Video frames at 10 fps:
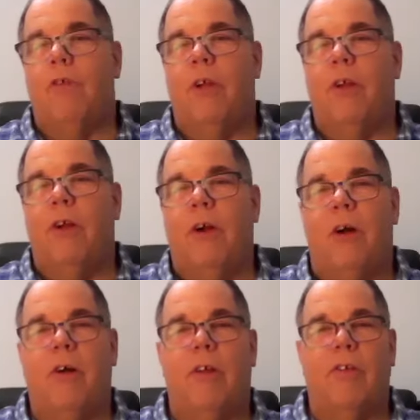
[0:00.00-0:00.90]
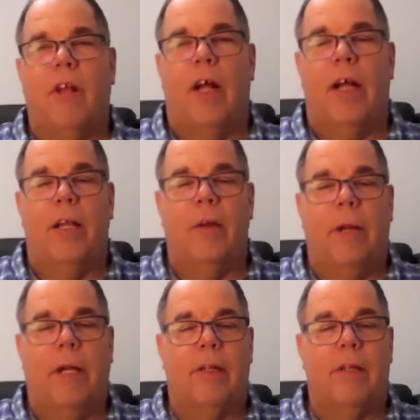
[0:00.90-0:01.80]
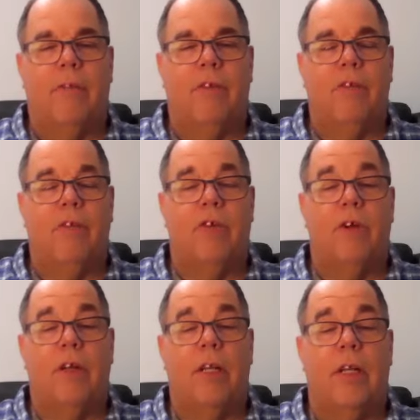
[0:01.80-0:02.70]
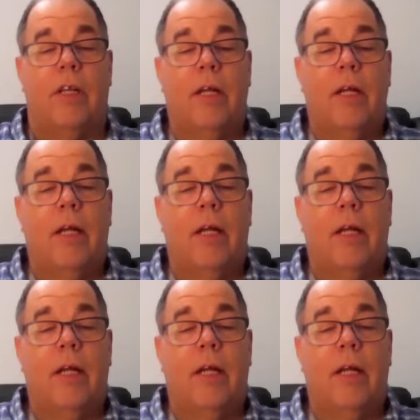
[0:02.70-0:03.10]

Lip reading: senior year at Crestline and you make a tough decision and